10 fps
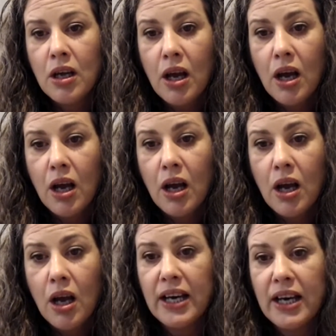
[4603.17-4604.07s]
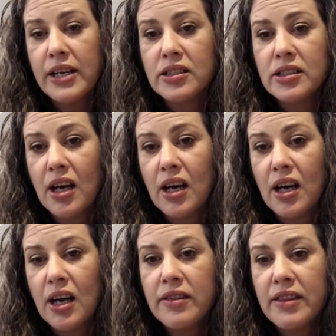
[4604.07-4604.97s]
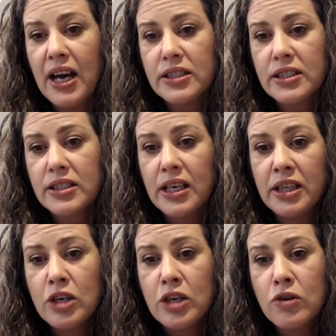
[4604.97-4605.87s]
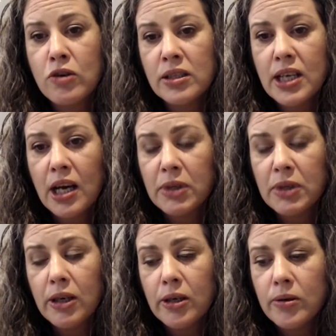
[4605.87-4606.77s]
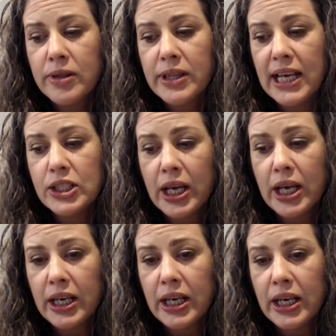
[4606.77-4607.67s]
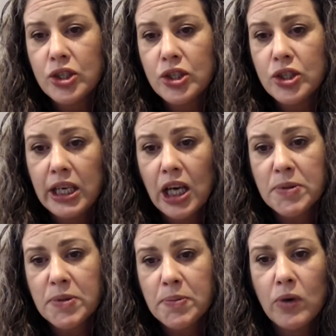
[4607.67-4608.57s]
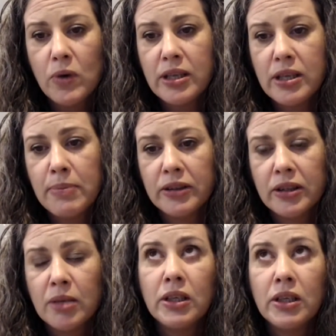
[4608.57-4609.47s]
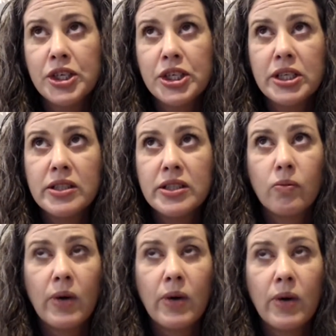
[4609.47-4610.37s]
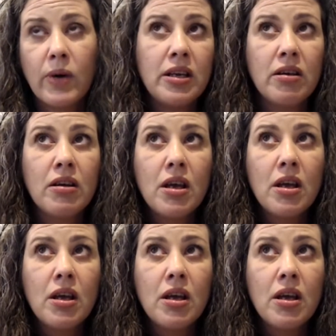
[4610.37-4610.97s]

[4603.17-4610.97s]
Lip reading: Kat, I discussed that in the Grand Tableau that Jenny and Johnny helped me with about the militia surrounding